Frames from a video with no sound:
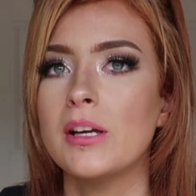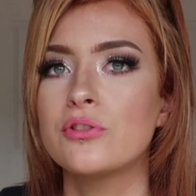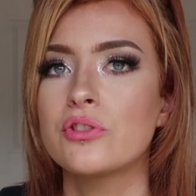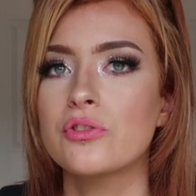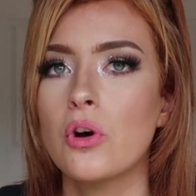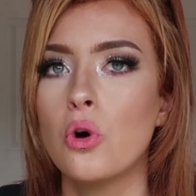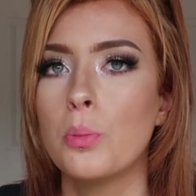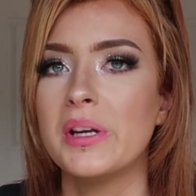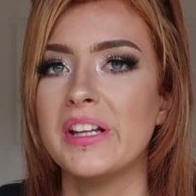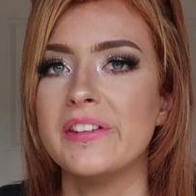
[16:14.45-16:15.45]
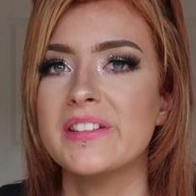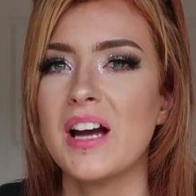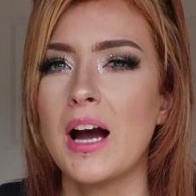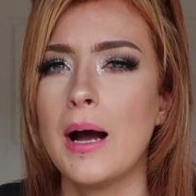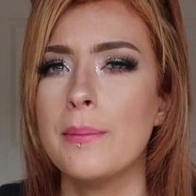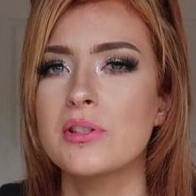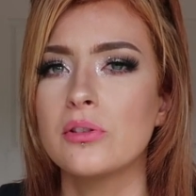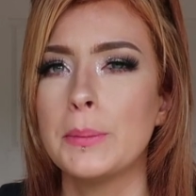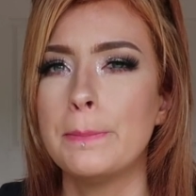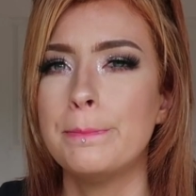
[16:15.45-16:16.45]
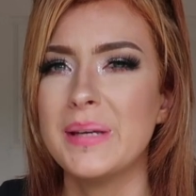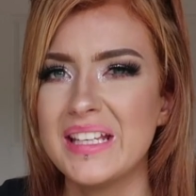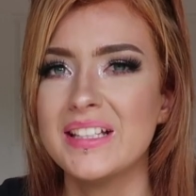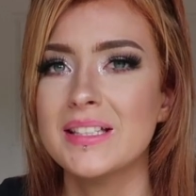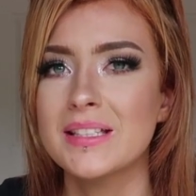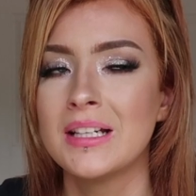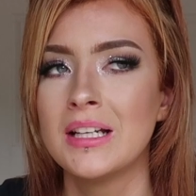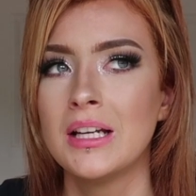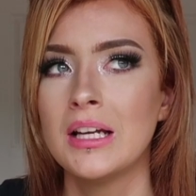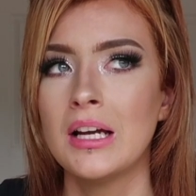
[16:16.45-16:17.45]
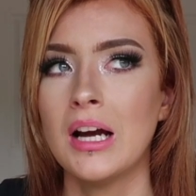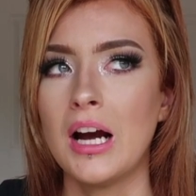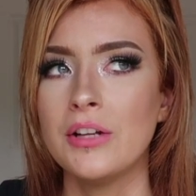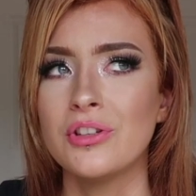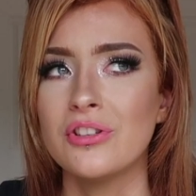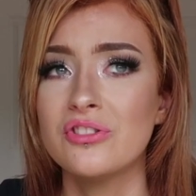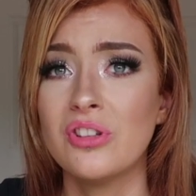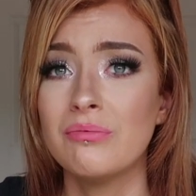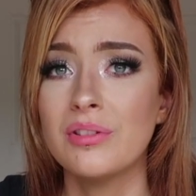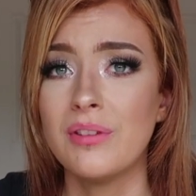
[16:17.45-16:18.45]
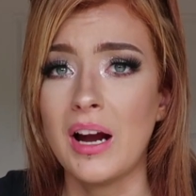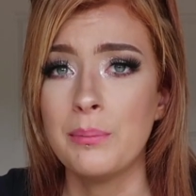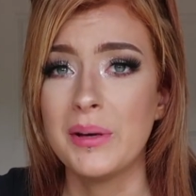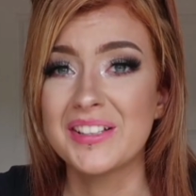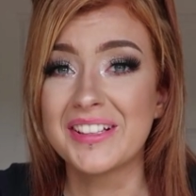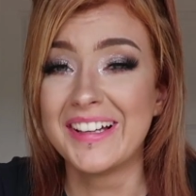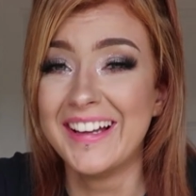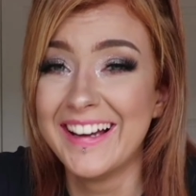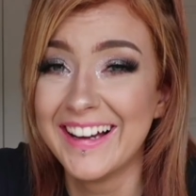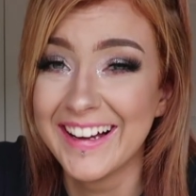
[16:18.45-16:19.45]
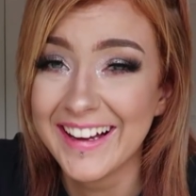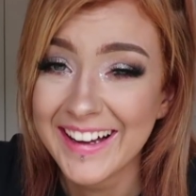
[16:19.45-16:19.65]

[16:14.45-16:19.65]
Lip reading: It's just opening this absolute beast and you're just on for the ride, basically.